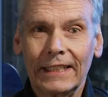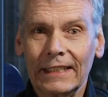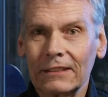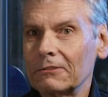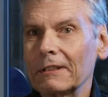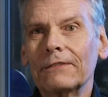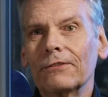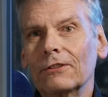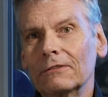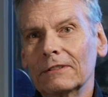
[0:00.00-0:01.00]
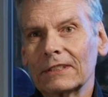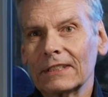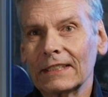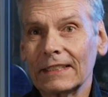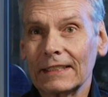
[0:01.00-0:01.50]
a straightforward
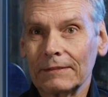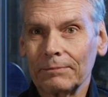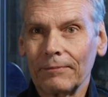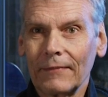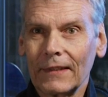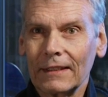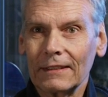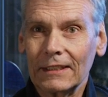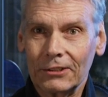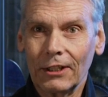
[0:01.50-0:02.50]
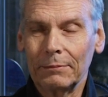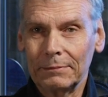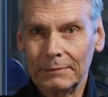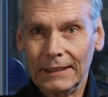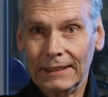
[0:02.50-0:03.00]
uh, uh job
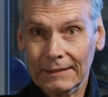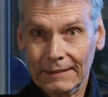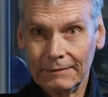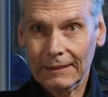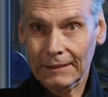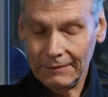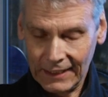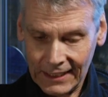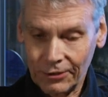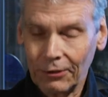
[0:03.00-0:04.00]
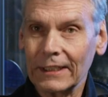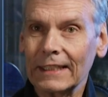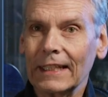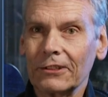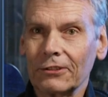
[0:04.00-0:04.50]
uh, uh, installing
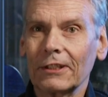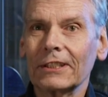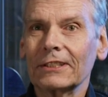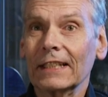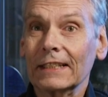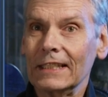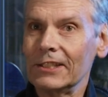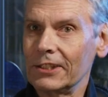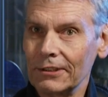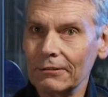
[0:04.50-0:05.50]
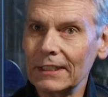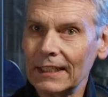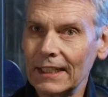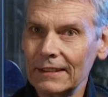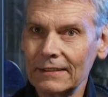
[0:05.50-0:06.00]
the electronics and the ECU in the
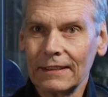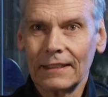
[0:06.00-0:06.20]
car.